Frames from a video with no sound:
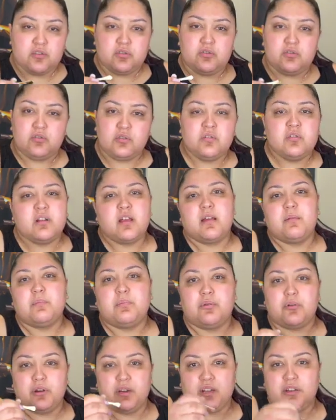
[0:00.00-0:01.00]
Do not
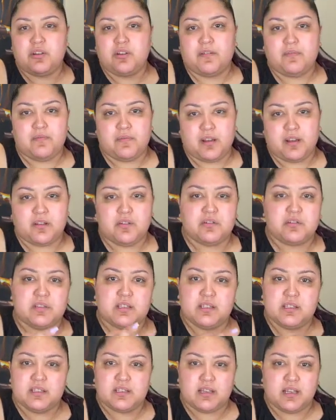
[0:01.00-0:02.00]
put in your fingers
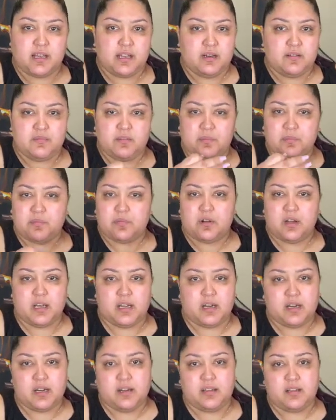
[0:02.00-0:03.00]
inside of the
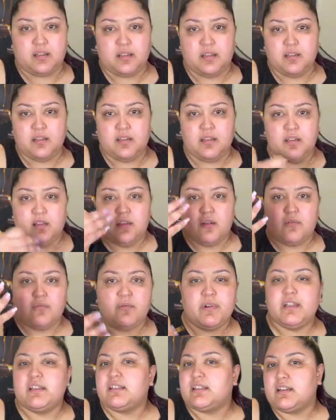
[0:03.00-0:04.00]
product.
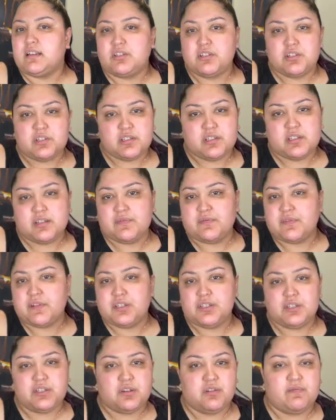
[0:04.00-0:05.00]
We touch
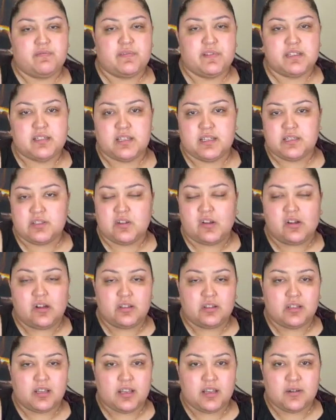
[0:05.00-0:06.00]
different surfaces all
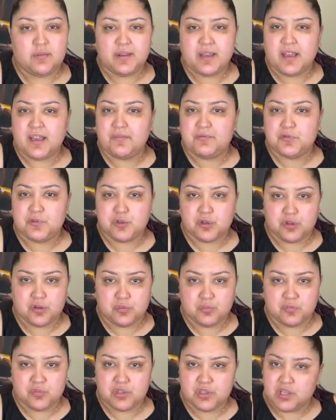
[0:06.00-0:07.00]
day. We have
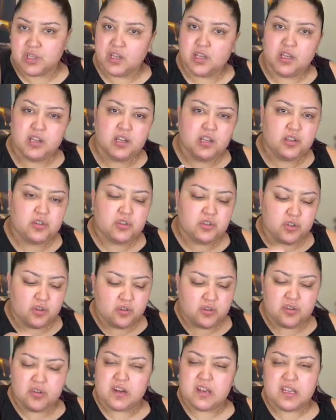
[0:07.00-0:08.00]
germs. Don't
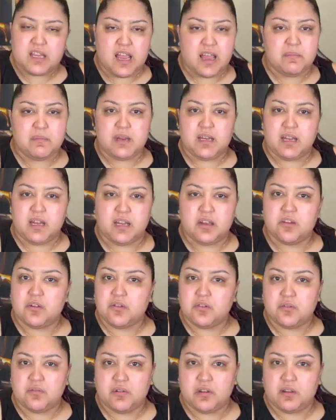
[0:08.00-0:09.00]
contaminate your
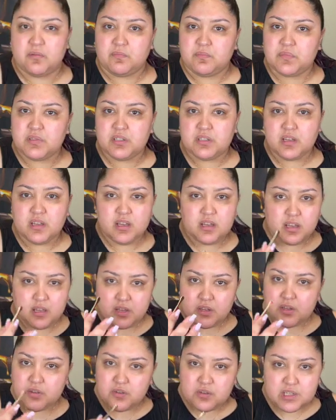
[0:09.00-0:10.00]
creams.
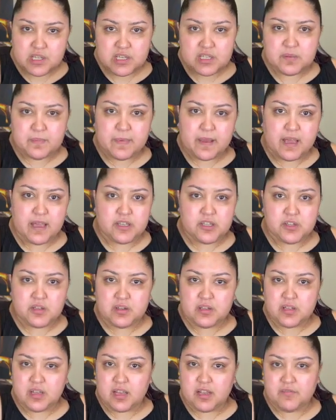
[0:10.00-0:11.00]
Use a
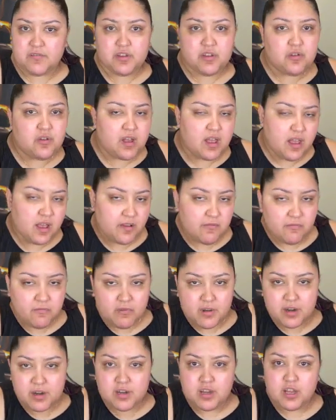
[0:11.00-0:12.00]
spatula if you don't have
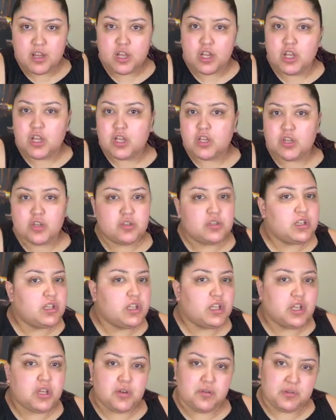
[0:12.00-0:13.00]
one. Use a
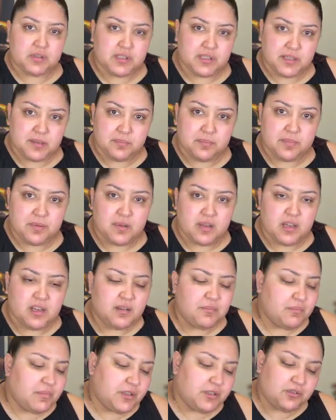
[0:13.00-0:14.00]
Q-tip,
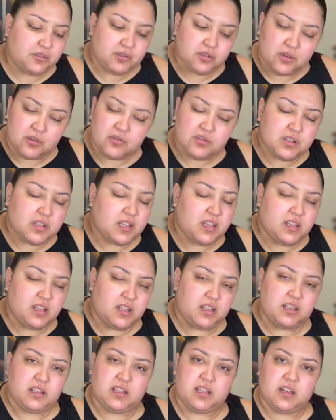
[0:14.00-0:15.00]
but don't dig
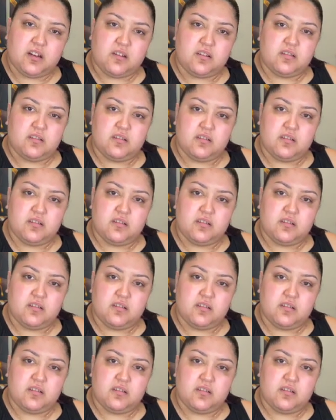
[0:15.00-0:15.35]
in there.